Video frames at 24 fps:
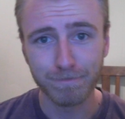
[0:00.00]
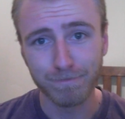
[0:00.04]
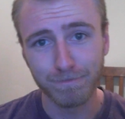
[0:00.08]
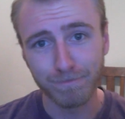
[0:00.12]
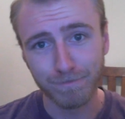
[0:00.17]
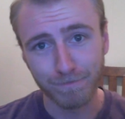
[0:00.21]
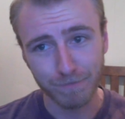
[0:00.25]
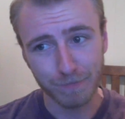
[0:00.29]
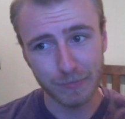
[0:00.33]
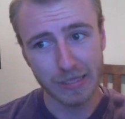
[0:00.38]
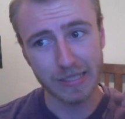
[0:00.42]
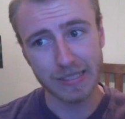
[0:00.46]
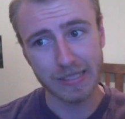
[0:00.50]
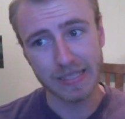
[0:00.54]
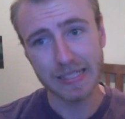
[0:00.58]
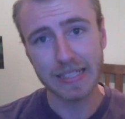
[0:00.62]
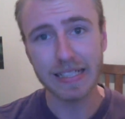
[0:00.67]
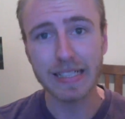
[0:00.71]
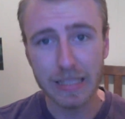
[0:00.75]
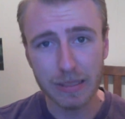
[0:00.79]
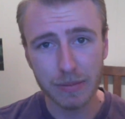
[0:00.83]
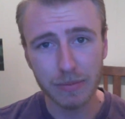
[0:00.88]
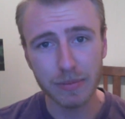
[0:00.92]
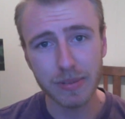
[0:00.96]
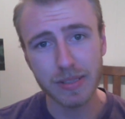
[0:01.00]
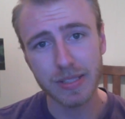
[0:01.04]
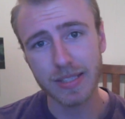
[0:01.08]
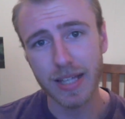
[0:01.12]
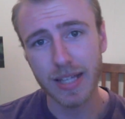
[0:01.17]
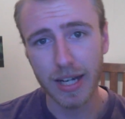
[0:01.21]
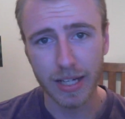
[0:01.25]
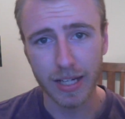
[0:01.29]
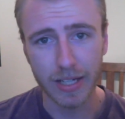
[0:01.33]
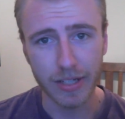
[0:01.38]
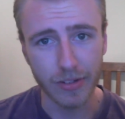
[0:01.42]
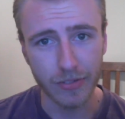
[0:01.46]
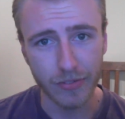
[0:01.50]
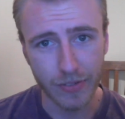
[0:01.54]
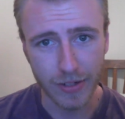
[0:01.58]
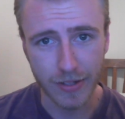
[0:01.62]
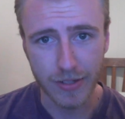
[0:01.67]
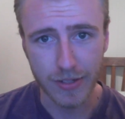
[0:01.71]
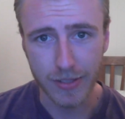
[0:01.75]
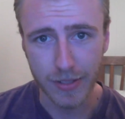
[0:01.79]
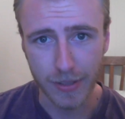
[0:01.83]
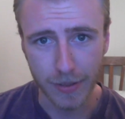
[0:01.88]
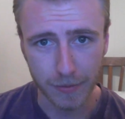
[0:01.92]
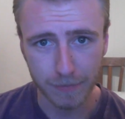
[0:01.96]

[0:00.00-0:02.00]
But I'll tell you what's not going to fix it.